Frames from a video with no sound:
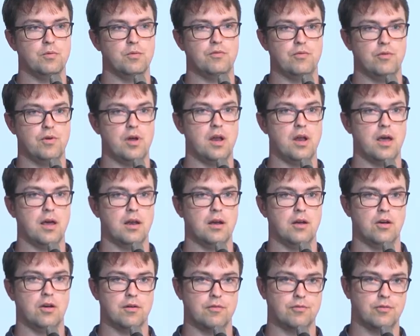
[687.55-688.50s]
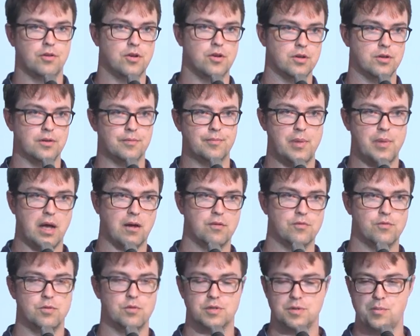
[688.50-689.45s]
We've really had a lot of good back
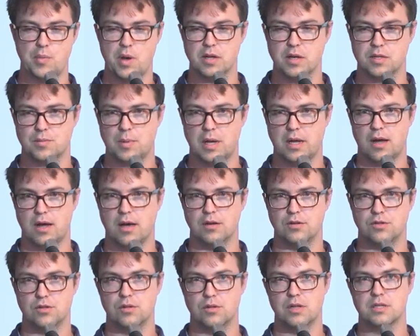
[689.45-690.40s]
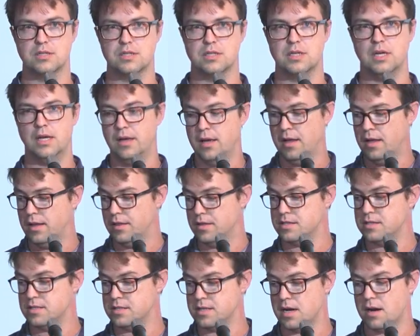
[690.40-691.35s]
and forth debates about how to do this.
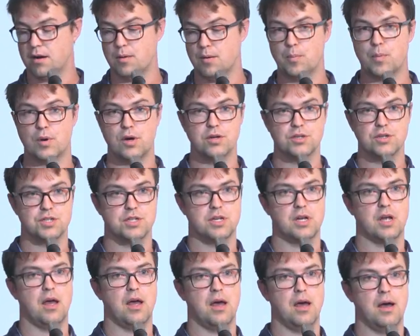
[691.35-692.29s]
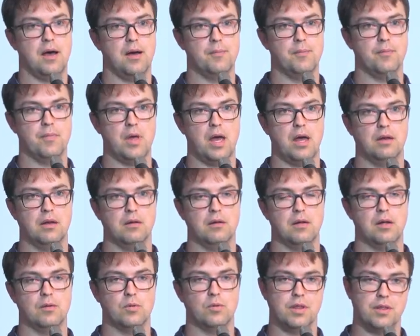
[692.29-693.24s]
This is our approach, um, and,
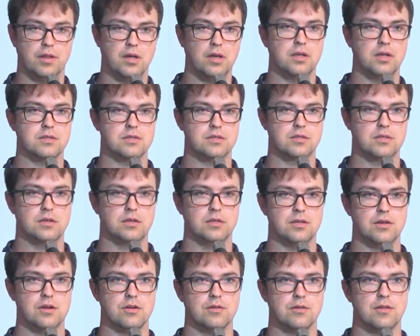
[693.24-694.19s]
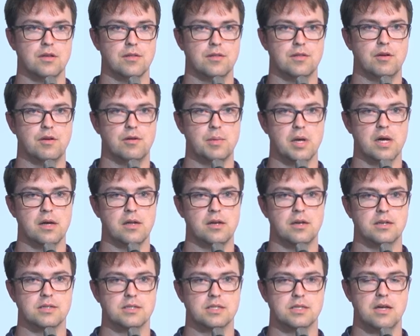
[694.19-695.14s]
and we think it's, you know, the theory behind
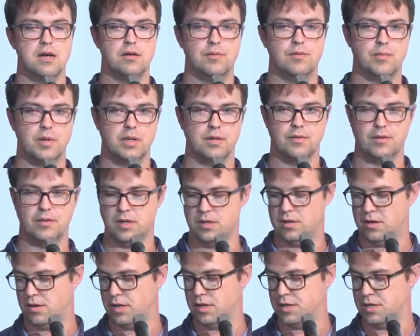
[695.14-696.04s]
it is sound, but, you know,